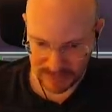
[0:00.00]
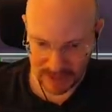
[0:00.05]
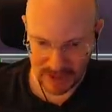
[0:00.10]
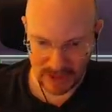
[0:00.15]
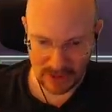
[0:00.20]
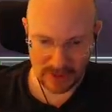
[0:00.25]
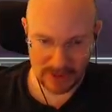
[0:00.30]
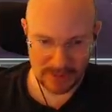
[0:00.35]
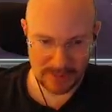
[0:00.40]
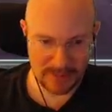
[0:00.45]

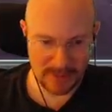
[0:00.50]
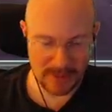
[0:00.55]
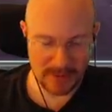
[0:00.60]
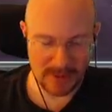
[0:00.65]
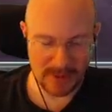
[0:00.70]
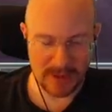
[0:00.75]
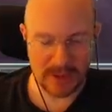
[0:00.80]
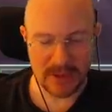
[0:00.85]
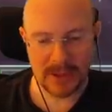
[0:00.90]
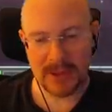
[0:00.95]
Oh, it's
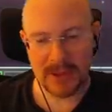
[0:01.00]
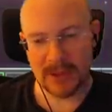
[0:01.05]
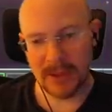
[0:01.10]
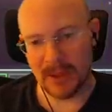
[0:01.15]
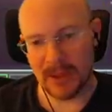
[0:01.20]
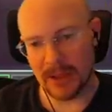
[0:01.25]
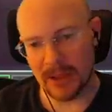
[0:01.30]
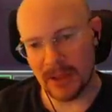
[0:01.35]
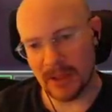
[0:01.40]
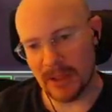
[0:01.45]
broken.
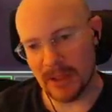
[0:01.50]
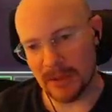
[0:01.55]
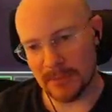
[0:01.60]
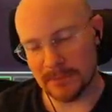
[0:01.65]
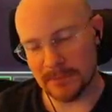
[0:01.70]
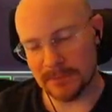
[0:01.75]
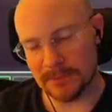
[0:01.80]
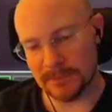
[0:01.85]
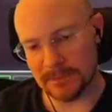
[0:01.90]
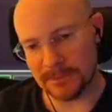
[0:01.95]

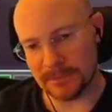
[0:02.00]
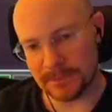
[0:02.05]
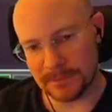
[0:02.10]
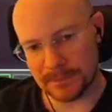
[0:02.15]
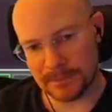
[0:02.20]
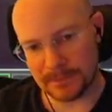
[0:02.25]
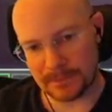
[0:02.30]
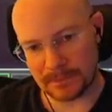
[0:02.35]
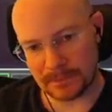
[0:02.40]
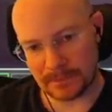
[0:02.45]
Um,
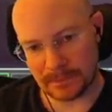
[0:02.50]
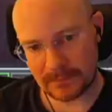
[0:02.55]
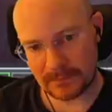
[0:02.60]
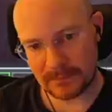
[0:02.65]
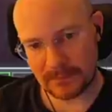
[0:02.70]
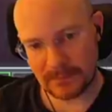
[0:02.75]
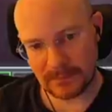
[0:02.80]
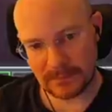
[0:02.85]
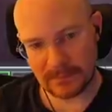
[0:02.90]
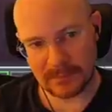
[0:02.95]

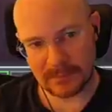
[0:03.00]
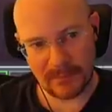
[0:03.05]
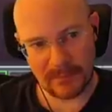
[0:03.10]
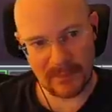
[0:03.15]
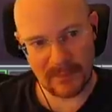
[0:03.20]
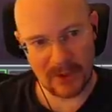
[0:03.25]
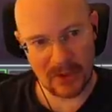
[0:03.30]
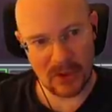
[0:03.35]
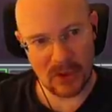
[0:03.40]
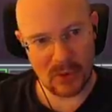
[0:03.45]

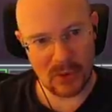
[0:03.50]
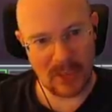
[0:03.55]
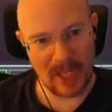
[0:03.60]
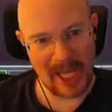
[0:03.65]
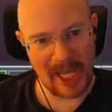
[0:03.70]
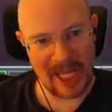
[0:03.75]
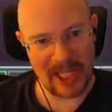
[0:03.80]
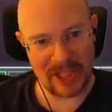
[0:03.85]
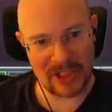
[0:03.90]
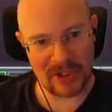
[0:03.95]
you
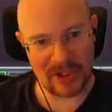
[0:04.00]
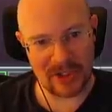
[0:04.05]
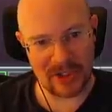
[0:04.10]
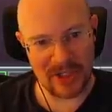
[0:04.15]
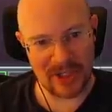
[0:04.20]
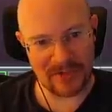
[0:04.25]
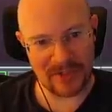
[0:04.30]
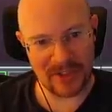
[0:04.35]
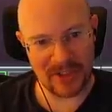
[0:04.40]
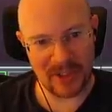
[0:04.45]
can't turn
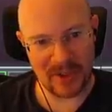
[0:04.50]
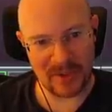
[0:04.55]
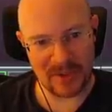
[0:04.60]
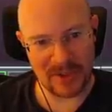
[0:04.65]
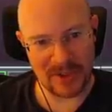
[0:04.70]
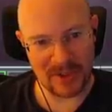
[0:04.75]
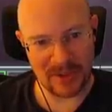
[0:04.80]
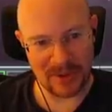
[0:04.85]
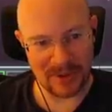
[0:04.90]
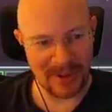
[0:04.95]
off the
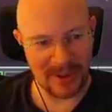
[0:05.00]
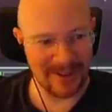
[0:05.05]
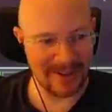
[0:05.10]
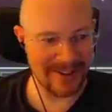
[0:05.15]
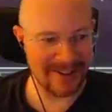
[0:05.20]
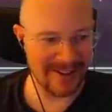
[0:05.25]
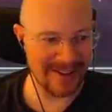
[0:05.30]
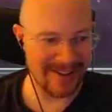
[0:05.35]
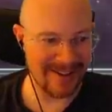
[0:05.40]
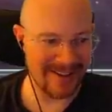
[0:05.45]

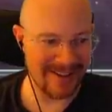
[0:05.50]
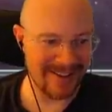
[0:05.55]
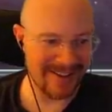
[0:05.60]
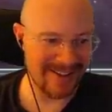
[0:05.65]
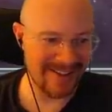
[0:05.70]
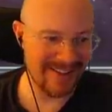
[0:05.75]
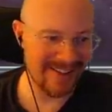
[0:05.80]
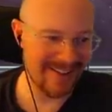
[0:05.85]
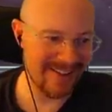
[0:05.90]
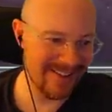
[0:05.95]

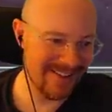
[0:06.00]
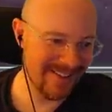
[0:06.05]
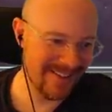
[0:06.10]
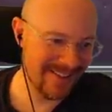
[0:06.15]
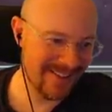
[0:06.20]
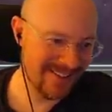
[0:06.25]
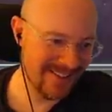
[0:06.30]
O2.